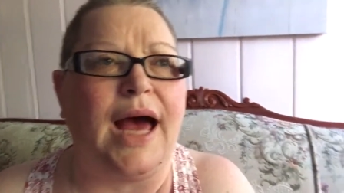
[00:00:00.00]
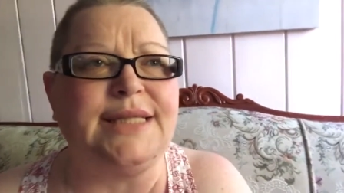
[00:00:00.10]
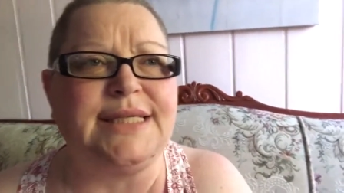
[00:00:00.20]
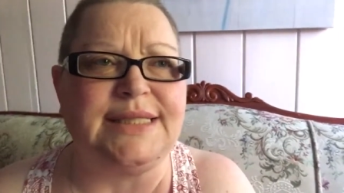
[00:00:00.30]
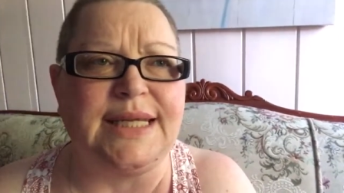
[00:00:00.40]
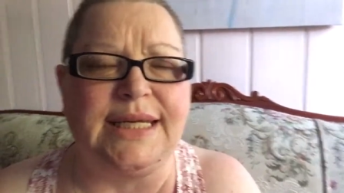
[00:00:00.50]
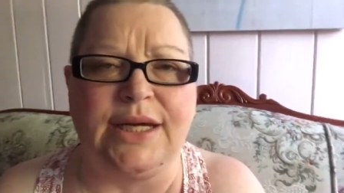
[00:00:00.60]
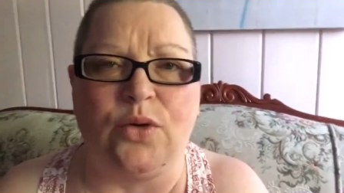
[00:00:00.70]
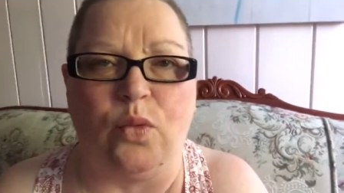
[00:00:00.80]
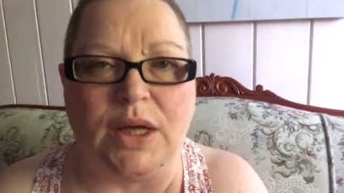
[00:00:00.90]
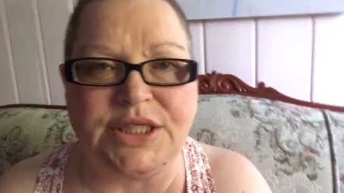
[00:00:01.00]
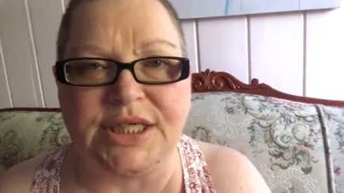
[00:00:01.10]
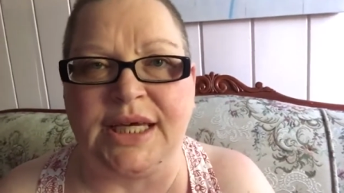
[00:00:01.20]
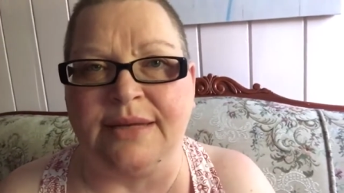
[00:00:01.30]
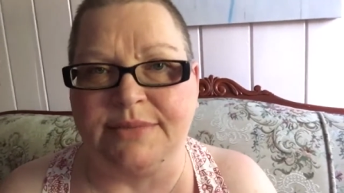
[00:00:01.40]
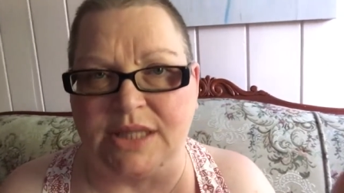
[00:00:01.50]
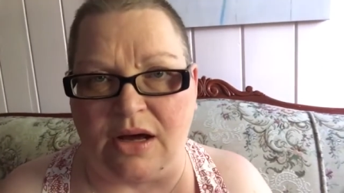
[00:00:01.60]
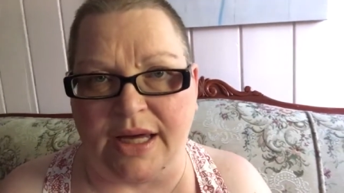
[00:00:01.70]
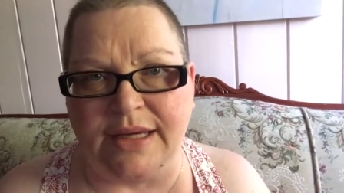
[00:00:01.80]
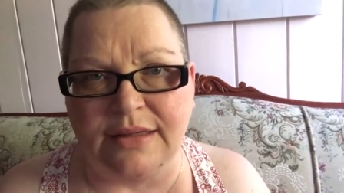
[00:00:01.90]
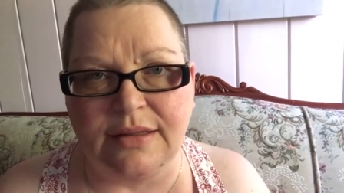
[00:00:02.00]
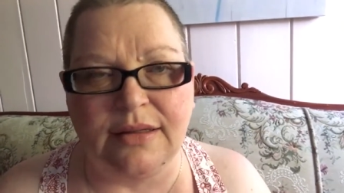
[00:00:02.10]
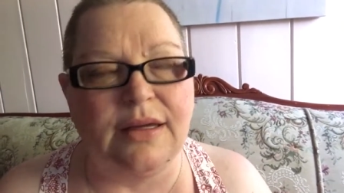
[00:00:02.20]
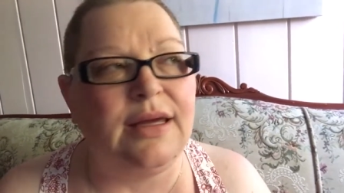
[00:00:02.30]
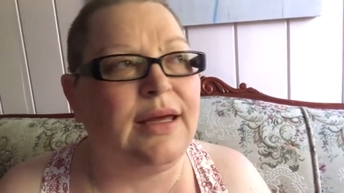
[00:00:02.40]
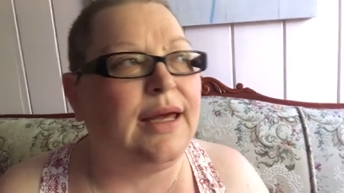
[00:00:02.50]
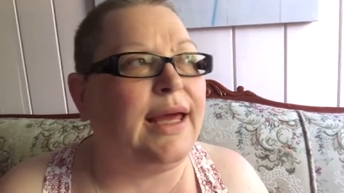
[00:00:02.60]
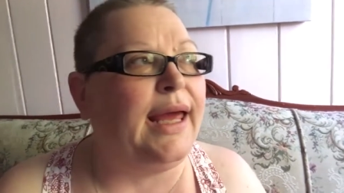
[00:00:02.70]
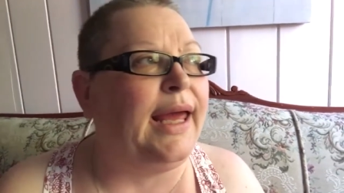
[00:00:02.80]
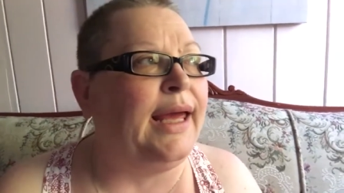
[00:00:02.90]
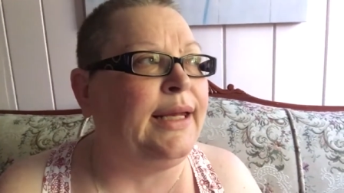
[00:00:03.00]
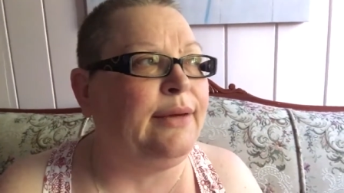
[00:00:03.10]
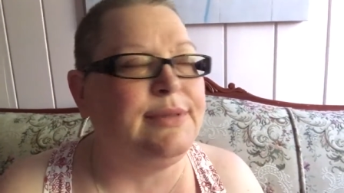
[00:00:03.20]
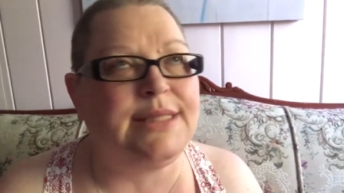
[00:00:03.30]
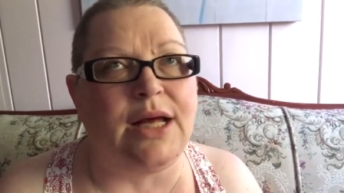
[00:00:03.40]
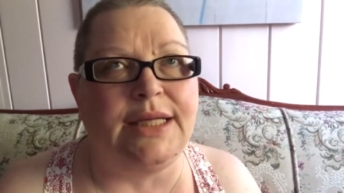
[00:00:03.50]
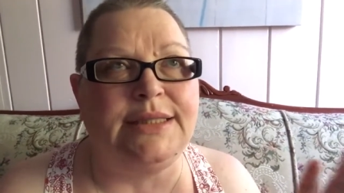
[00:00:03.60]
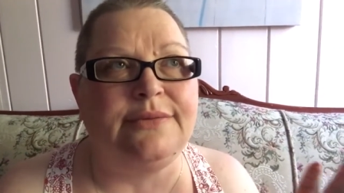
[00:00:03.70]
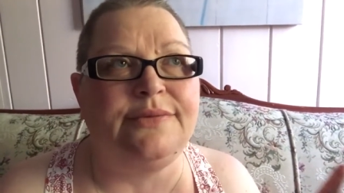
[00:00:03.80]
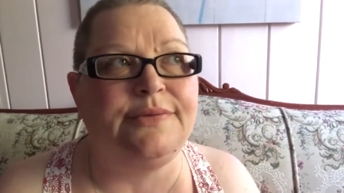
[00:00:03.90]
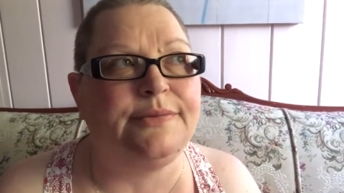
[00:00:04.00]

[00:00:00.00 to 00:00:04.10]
I just sit here watching him die, and I was kind of,